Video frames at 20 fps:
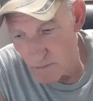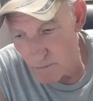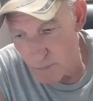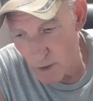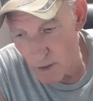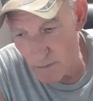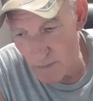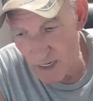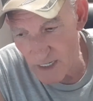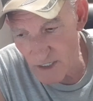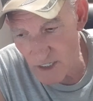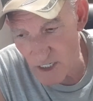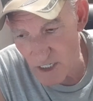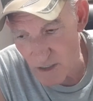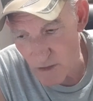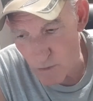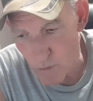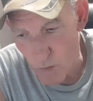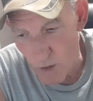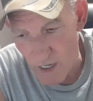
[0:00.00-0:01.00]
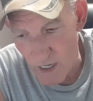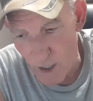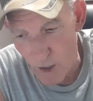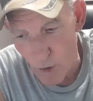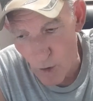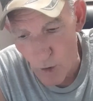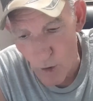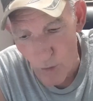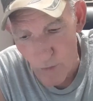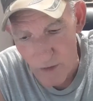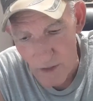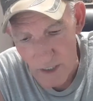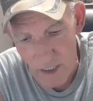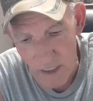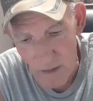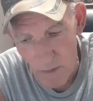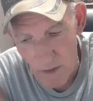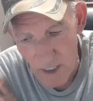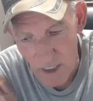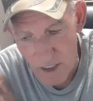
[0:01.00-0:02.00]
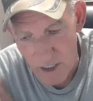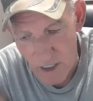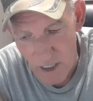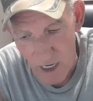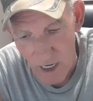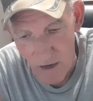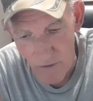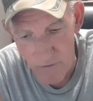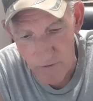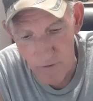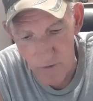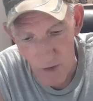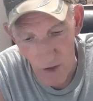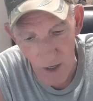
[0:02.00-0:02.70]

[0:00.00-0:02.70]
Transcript: Pretty much want to go over some of the stuff.